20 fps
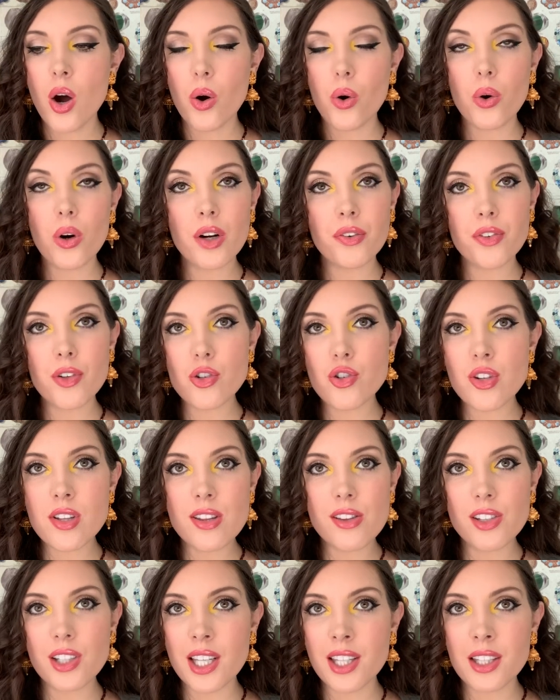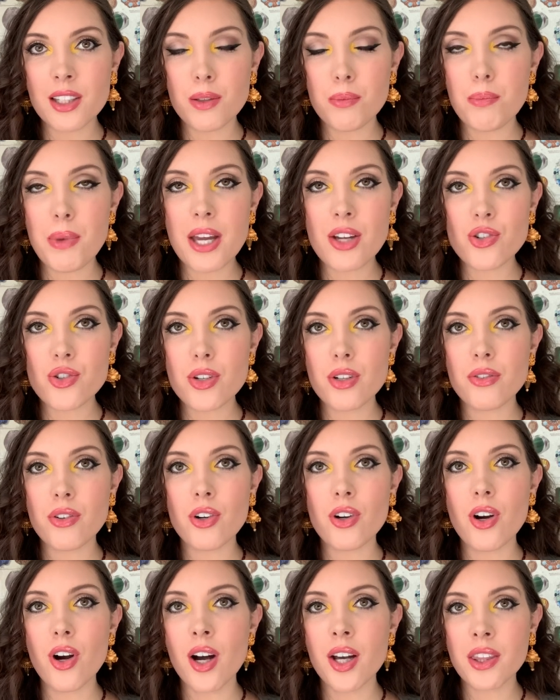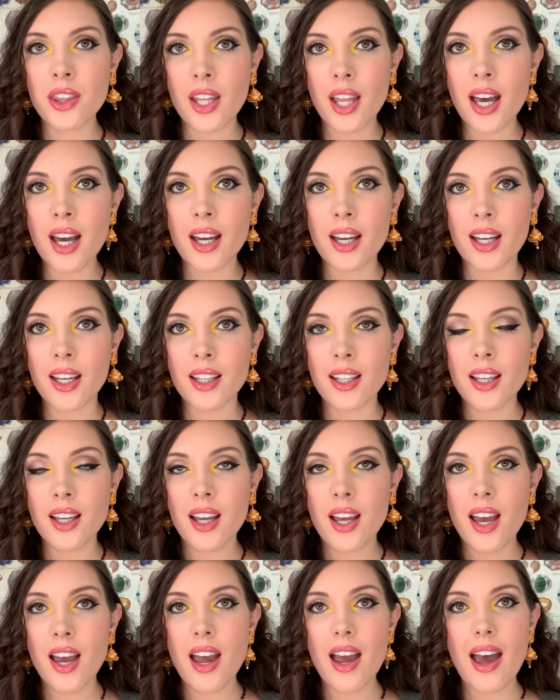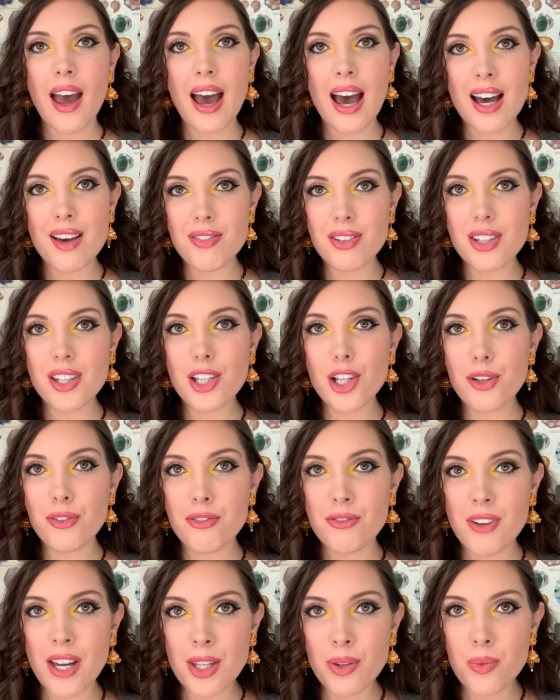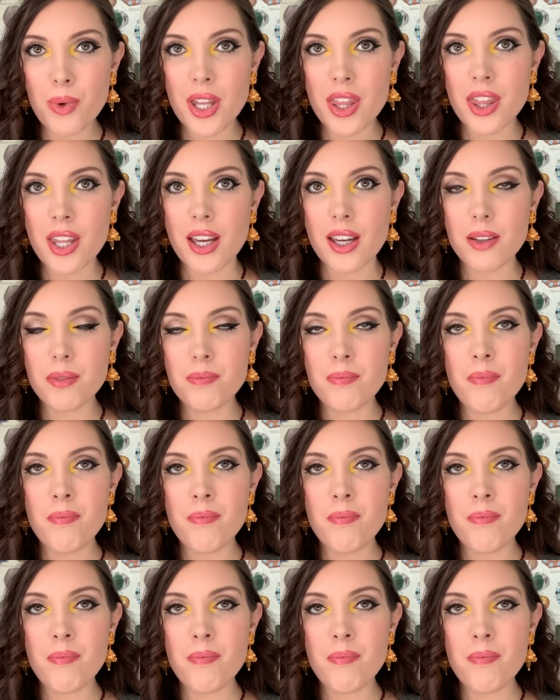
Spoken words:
or if you're just looking at a picture of her online, have a little fun with it.